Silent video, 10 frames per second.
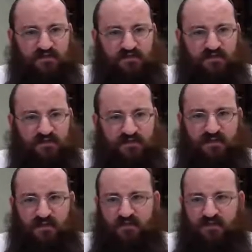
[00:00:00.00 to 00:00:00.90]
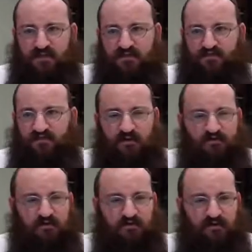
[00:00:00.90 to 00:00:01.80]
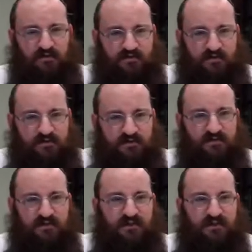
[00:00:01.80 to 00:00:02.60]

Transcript: a foreign terrorist,